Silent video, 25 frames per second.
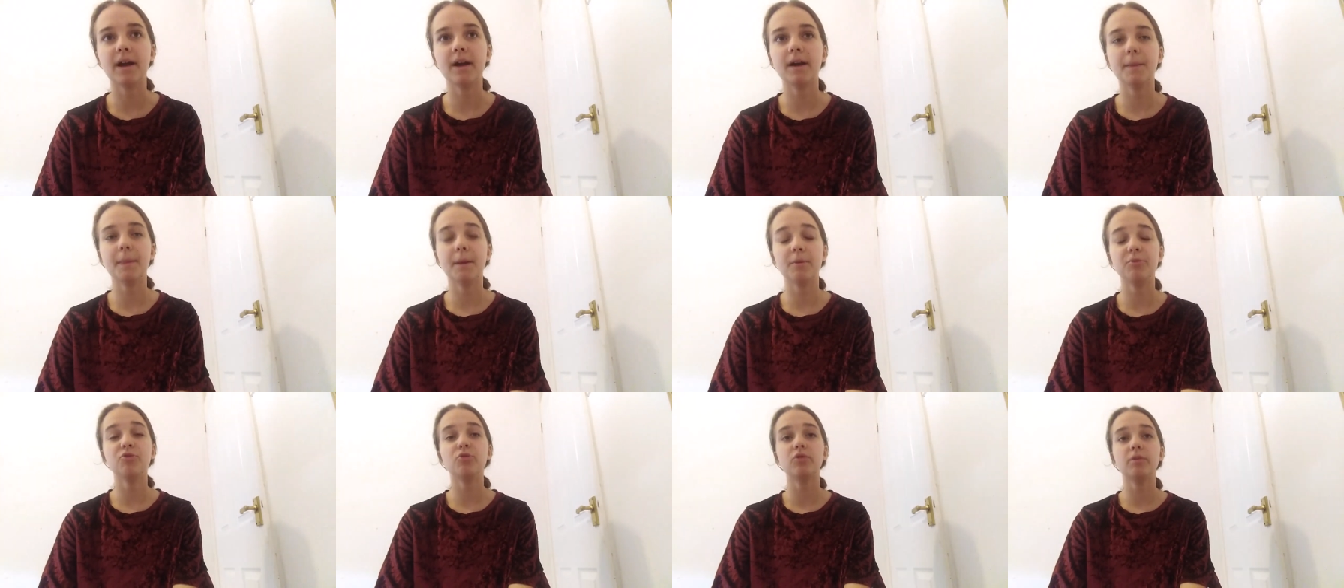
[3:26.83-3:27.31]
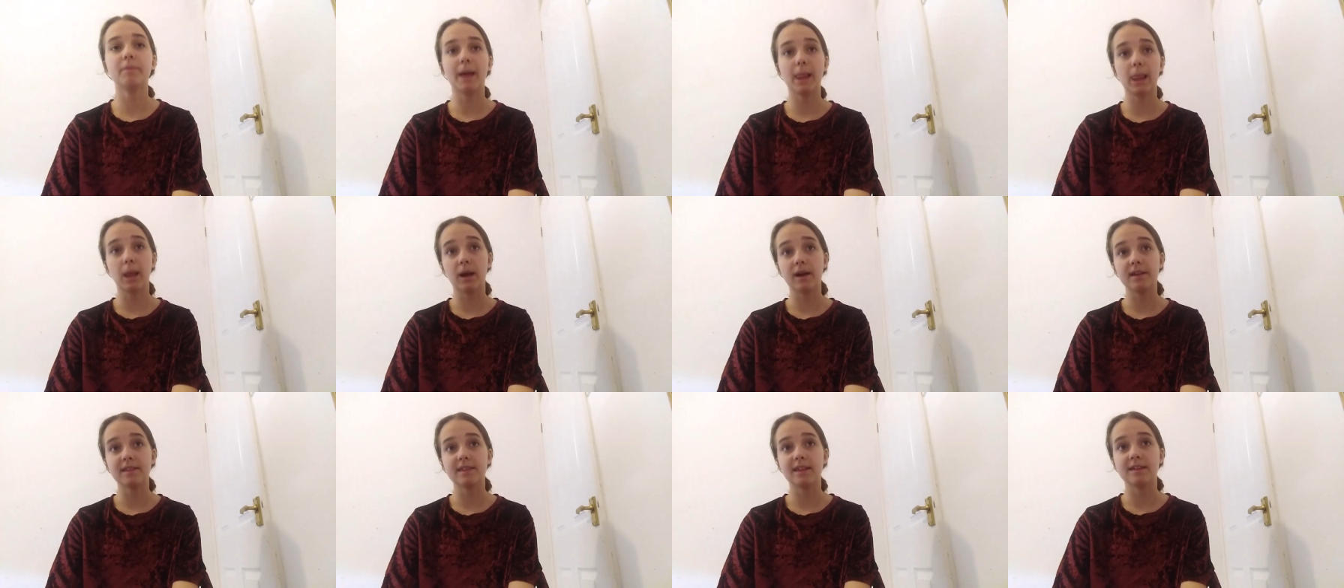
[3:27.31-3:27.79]
they were talking about
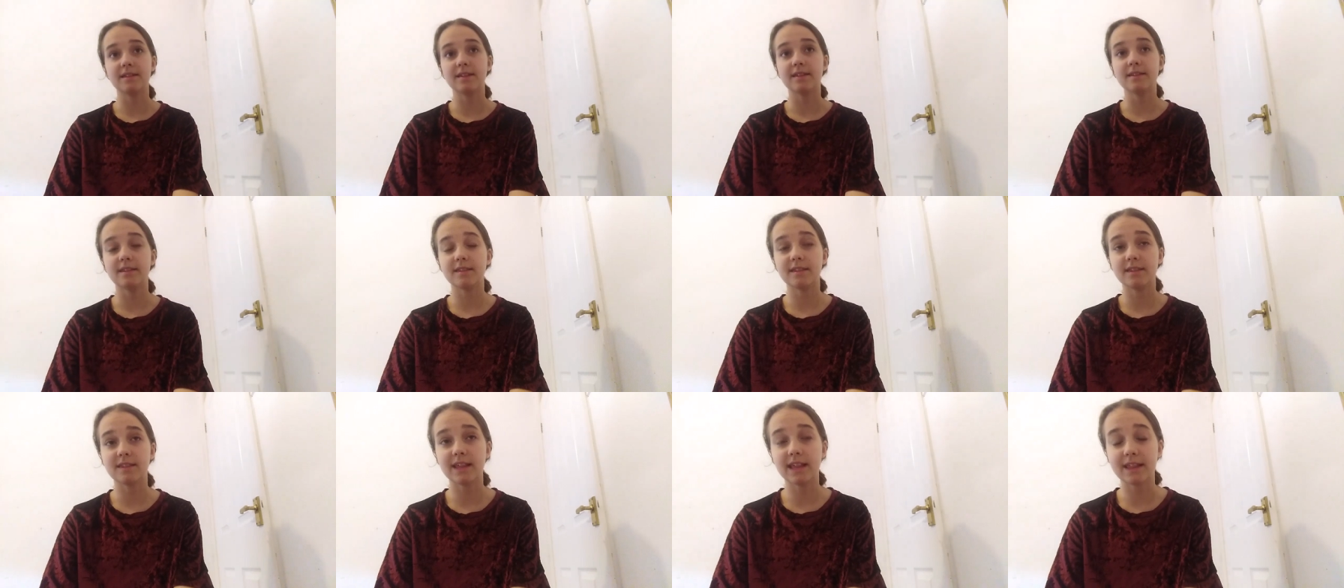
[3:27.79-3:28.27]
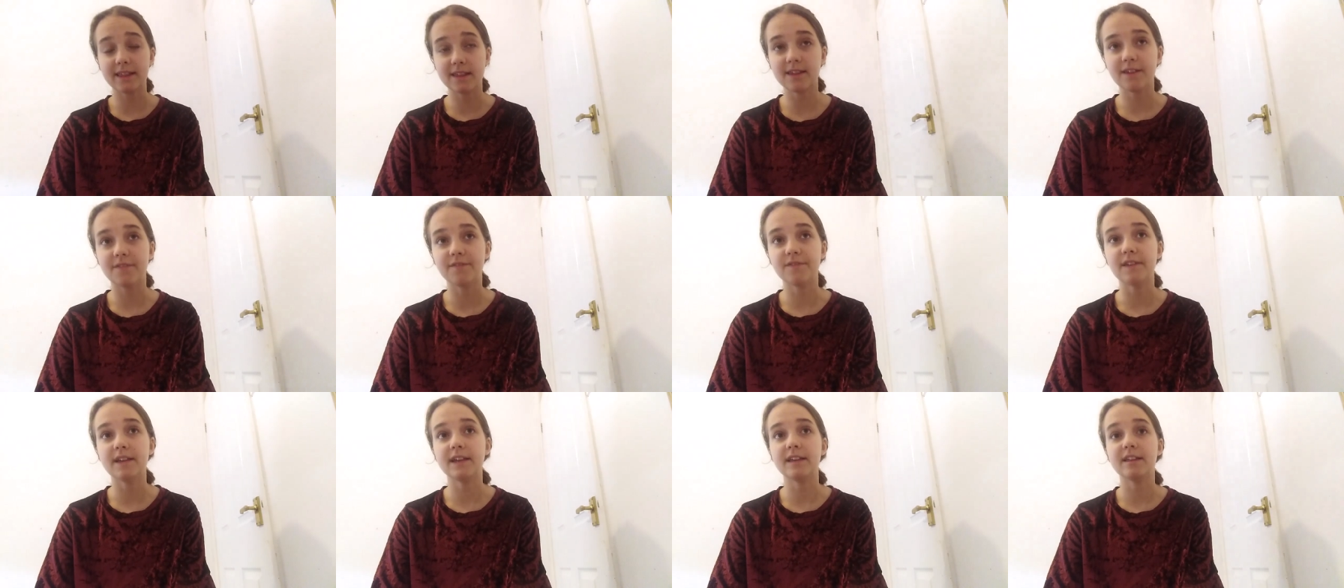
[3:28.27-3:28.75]
light
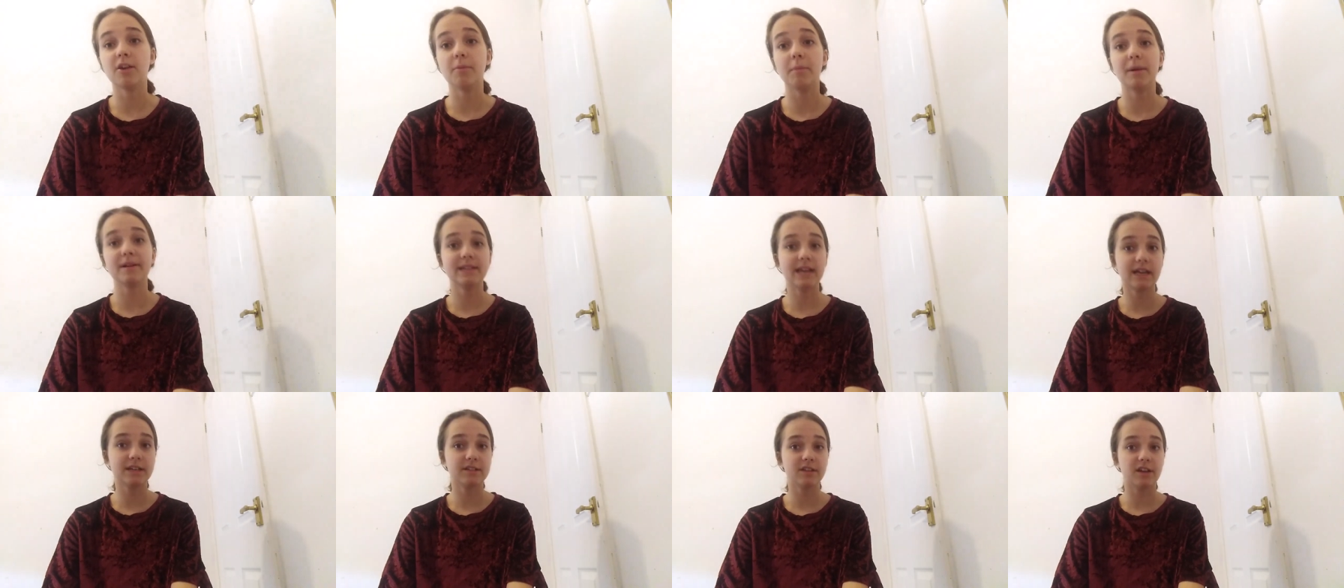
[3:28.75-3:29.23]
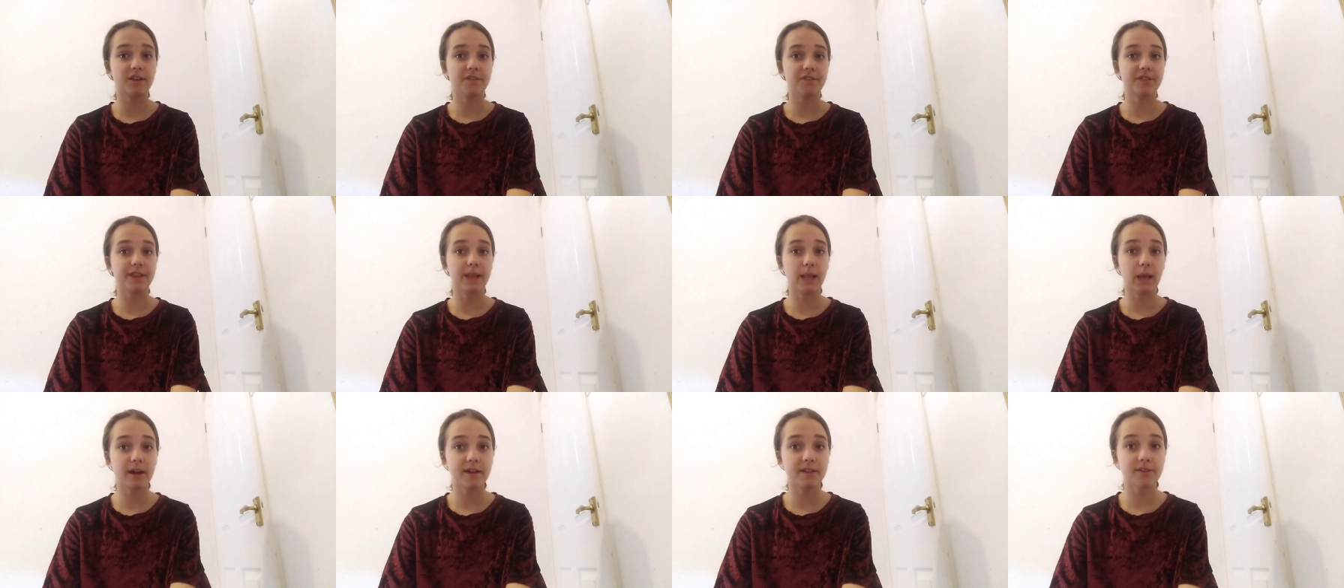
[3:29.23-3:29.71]
sensitivity, so my dad turned
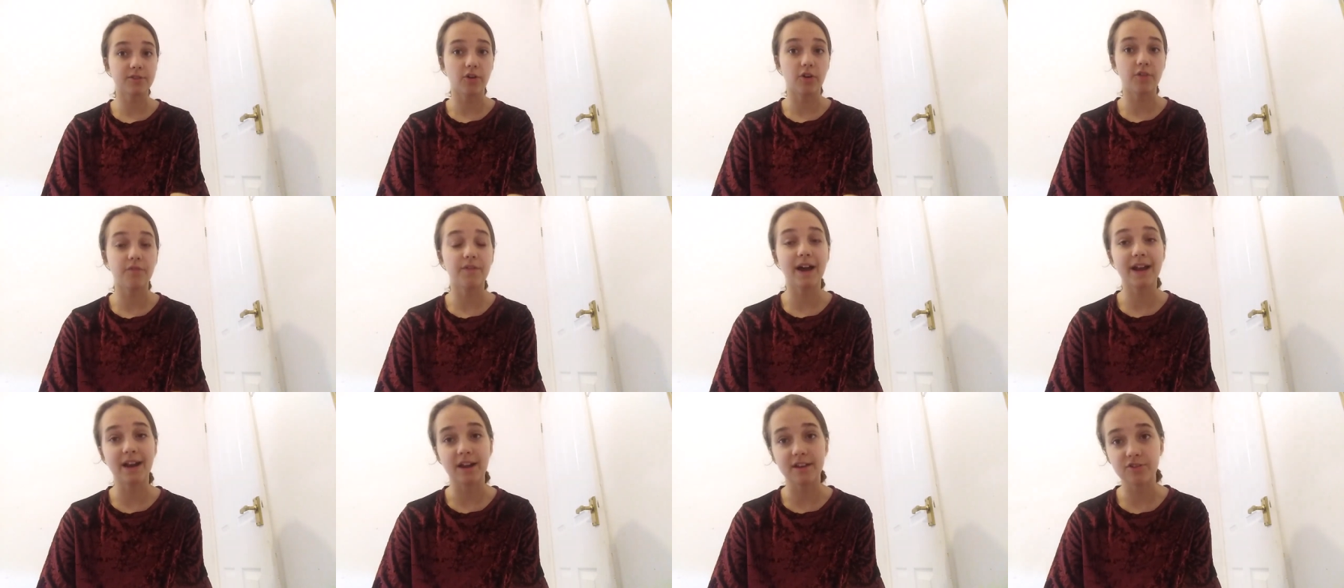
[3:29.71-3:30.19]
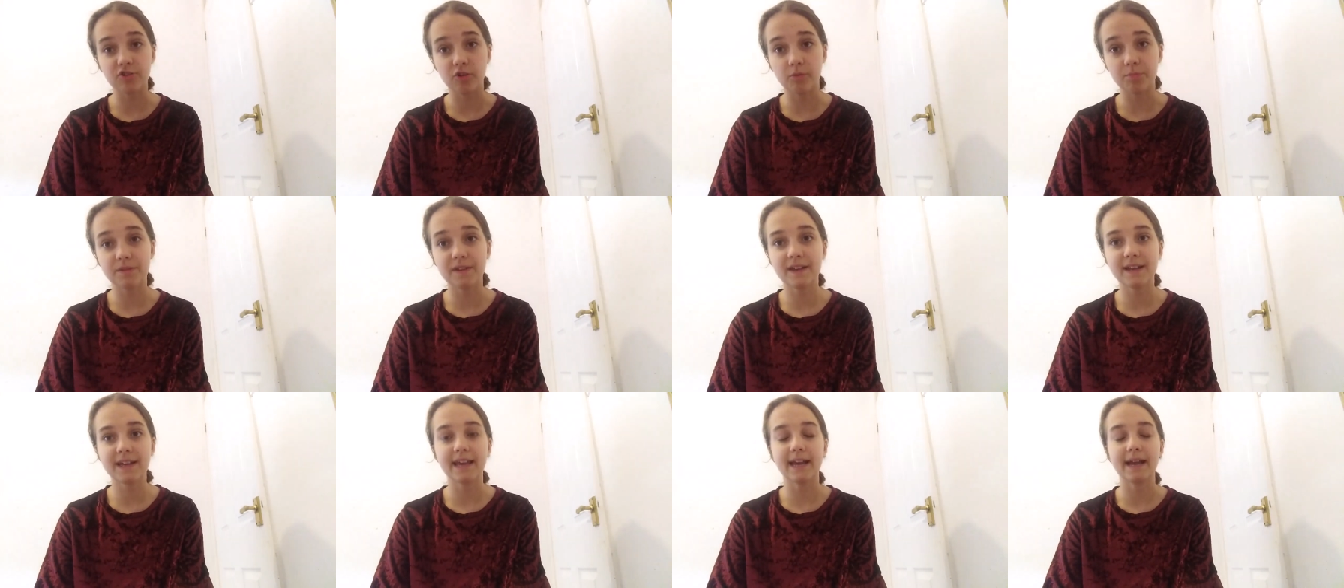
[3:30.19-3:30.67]
the lights off and I stopped
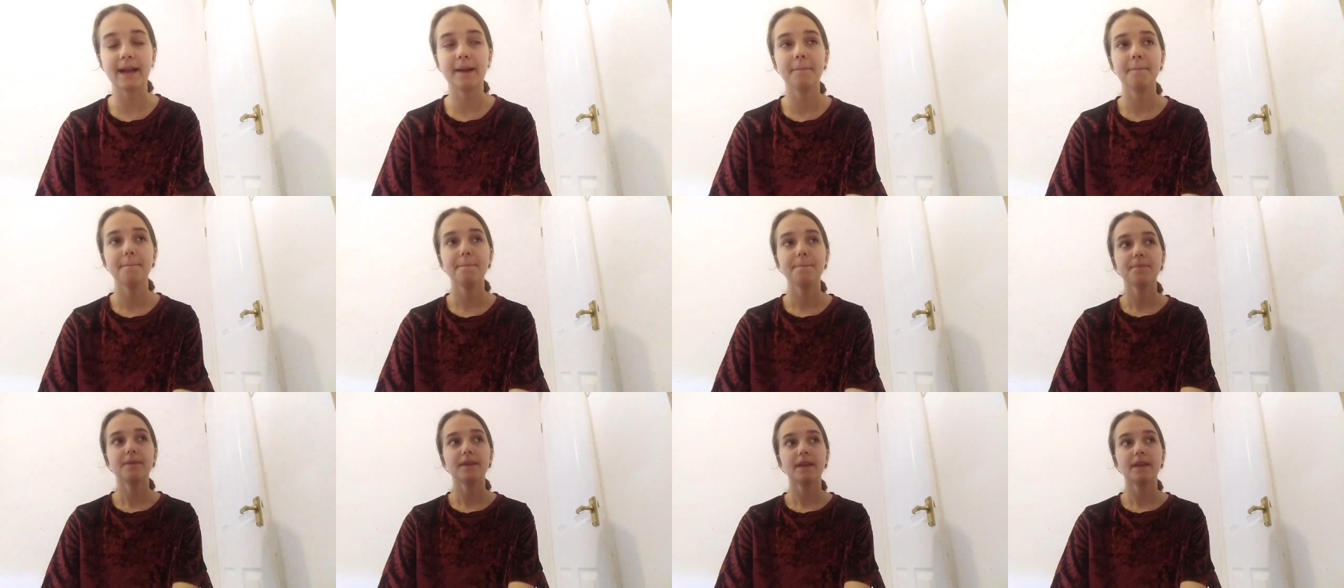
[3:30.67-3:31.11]
ticking.